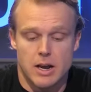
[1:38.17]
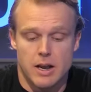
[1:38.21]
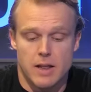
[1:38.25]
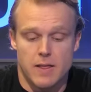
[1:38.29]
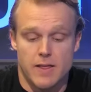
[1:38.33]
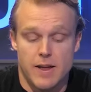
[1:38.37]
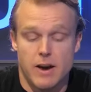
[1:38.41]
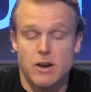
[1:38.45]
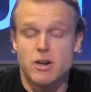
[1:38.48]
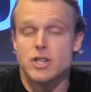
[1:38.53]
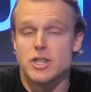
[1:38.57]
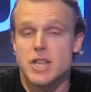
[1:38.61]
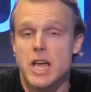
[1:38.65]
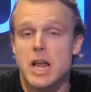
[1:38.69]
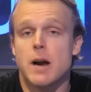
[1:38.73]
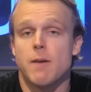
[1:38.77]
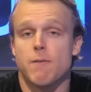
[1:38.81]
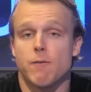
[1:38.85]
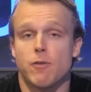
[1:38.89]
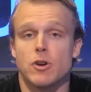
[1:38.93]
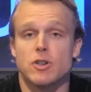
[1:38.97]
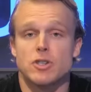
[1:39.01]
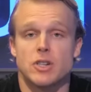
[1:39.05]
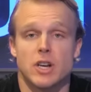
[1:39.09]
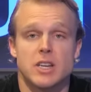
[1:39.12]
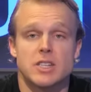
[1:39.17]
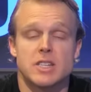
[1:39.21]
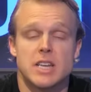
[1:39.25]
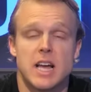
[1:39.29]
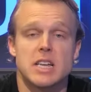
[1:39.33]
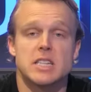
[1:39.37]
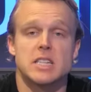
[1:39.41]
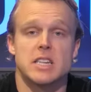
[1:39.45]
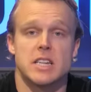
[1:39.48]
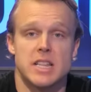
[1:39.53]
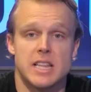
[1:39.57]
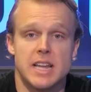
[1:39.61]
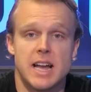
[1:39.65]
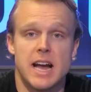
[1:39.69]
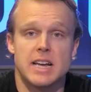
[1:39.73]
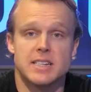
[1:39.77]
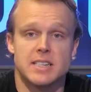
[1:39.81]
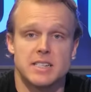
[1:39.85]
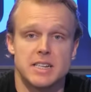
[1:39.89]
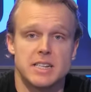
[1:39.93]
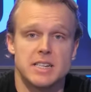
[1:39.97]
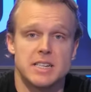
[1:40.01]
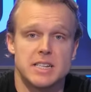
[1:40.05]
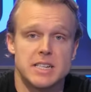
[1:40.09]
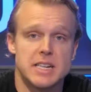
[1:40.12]
They're set up for success in the
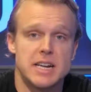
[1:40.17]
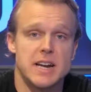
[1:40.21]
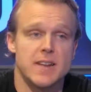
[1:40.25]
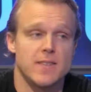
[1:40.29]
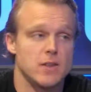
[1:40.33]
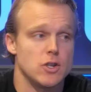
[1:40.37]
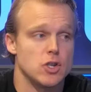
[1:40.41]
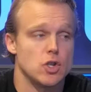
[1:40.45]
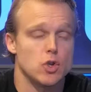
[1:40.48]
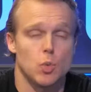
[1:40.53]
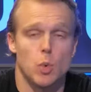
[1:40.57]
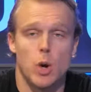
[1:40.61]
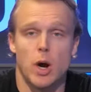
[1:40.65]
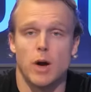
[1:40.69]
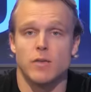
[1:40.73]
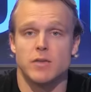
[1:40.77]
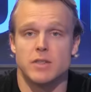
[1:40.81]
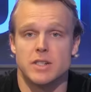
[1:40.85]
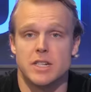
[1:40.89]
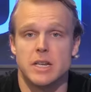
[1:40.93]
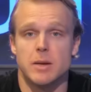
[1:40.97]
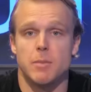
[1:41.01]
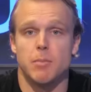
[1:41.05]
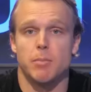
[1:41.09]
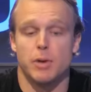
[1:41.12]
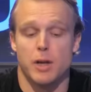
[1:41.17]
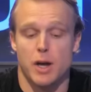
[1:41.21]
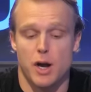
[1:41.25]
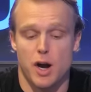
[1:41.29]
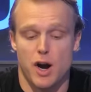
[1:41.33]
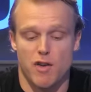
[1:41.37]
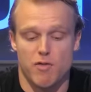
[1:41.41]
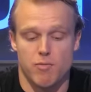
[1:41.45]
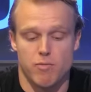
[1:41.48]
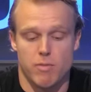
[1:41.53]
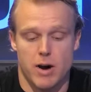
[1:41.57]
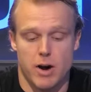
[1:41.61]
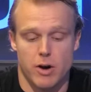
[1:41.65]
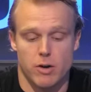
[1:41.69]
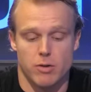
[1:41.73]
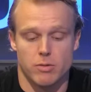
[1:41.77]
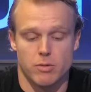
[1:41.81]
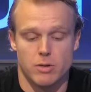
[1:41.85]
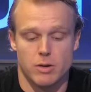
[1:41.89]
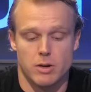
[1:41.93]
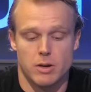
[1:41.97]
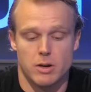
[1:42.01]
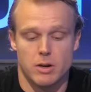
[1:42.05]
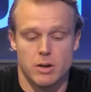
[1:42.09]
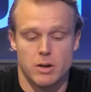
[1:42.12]
SEC and this 12-team playoff model.
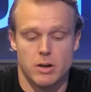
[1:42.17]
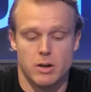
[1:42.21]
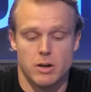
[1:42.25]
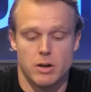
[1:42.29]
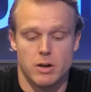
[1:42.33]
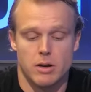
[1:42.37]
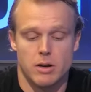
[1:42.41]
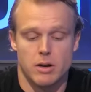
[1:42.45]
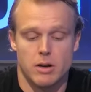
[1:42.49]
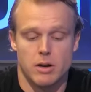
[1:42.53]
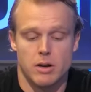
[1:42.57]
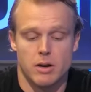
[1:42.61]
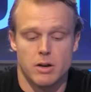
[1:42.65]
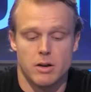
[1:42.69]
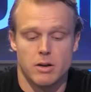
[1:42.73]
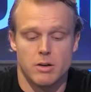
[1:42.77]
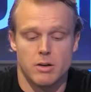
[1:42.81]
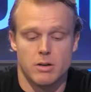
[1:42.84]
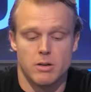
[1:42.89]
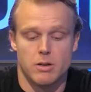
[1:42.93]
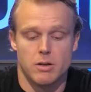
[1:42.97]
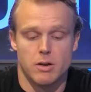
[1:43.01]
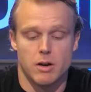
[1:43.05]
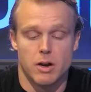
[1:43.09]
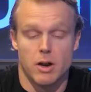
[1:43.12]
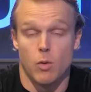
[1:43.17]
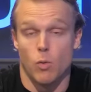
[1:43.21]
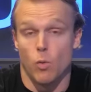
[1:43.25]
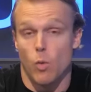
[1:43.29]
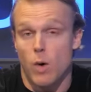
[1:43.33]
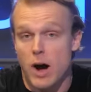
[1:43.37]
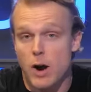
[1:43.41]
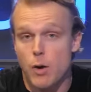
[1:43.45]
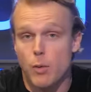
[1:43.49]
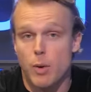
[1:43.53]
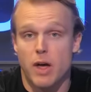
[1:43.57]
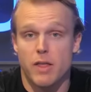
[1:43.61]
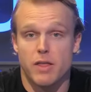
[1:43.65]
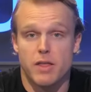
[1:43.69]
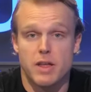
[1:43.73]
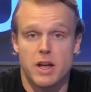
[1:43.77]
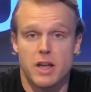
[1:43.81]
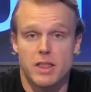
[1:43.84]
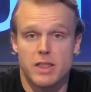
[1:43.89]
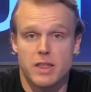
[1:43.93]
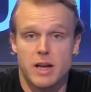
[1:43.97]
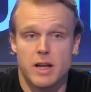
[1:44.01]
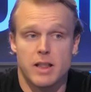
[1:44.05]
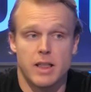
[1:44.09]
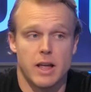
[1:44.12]
And why do I think
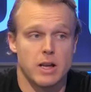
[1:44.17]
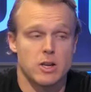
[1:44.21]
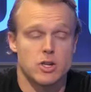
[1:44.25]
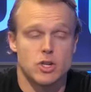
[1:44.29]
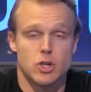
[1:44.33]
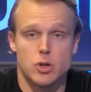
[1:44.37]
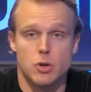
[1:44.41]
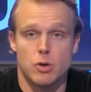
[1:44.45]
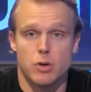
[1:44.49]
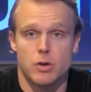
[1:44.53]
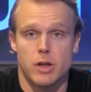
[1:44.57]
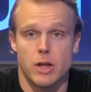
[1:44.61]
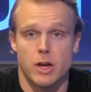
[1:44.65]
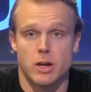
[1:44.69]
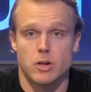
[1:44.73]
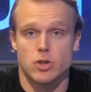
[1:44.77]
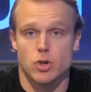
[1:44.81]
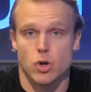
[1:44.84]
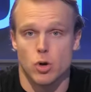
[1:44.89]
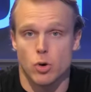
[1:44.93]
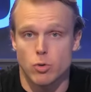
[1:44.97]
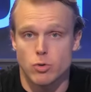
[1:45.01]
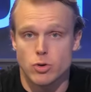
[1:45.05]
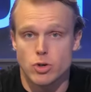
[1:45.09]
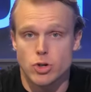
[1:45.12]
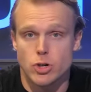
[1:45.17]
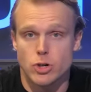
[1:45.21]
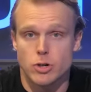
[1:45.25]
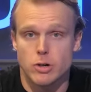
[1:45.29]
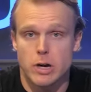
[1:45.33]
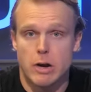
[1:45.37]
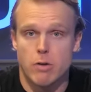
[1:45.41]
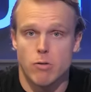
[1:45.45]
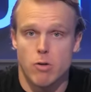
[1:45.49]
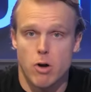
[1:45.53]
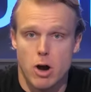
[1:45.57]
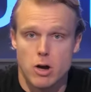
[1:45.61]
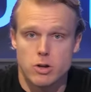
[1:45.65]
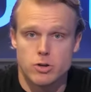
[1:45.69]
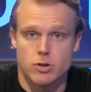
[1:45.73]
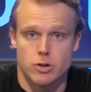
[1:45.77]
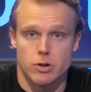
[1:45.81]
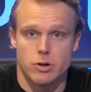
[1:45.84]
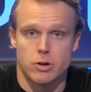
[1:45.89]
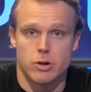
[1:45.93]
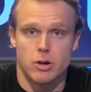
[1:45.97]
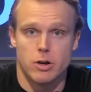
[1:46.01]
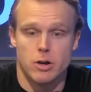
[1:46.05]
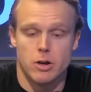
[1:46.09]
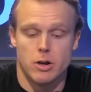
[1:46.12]
that? I think it's two things: culture and roster.
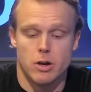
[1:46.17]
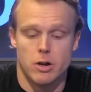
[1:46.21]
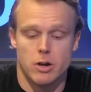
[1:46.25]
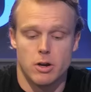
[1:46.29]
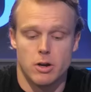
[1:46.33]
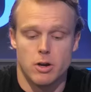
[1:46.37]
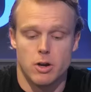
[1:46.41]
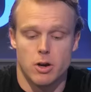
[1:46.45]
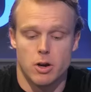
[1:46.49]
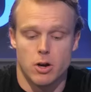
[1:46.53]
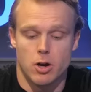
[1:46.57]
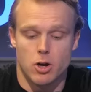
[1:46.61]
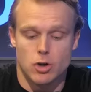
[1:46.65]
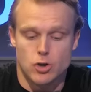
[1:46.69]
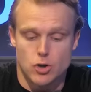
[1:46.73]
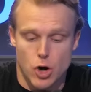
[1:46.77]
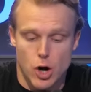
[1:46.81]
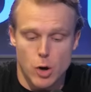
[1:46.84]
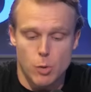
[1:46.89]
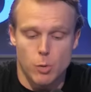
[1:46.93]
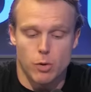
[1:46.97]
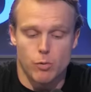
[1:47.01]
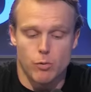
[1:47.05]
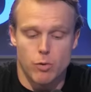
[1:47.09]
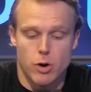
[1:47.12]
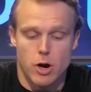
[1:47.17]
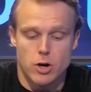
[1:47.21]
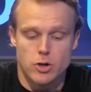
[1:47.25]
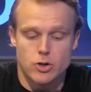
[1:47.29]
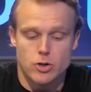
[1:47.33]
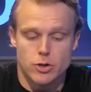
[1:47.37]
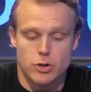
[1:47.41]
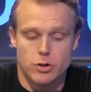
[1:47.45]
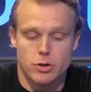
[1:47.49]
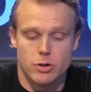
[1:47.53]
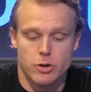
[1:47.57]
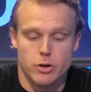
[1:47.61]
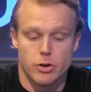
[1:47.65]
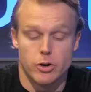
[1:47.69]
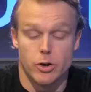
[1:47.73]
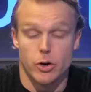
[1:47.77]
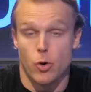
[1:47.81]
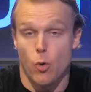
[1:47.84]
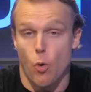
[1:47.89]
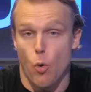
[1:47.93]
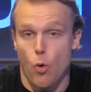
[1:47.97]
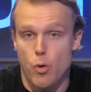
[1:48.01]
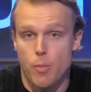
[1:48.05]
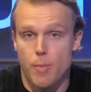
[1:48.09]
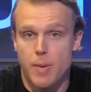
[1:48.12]
Starting with roster, your
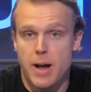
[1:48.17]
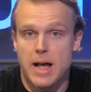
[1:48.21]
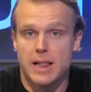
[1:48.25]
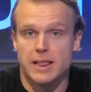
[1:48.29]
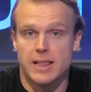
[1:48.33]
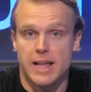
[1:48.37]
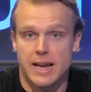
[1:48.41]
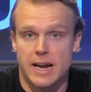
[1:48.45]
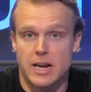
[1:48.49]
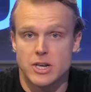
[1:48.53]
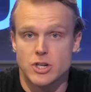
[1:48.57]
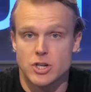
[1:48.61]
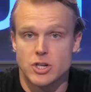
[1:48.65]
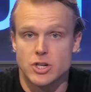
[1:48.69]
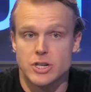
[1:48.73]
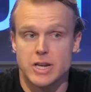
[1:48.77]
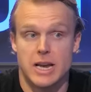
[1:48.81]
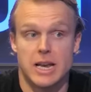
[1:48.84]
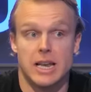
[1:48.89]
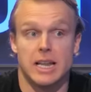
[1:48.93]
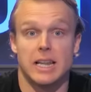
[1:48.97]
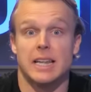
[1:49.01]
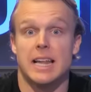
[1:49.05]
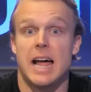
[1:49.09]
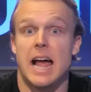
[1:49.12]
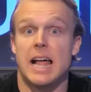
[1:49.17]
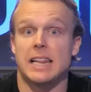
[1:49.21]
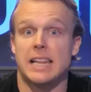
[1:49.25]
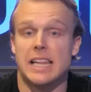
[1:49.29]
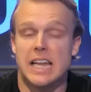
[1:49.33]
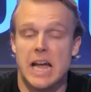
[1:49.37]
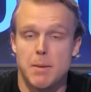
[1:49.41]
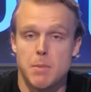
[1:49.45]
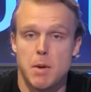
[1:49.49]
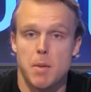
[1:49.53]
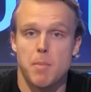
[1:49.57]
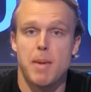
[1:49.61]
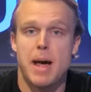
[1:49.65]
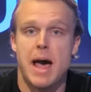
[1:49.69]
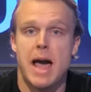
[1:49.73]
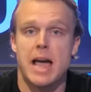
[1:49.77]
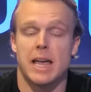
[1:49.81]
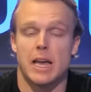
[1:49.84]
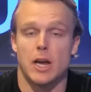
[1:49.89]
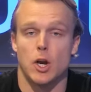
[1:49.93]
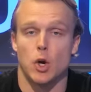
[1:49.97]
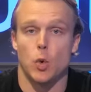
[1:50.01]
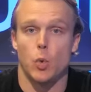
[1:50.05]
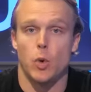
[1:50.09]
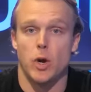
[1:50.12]
quarterback, like I just said, likely coming back
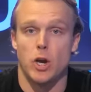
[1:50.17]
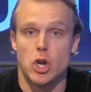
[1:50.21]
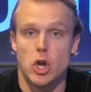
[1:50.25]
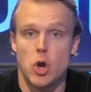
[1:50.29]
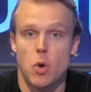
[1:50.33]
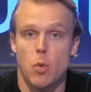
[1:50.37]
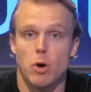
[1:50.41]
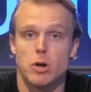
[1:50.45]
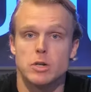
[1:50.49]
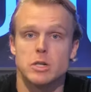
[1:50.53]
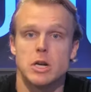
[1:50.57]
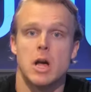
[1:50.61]
in Quinn Ewers.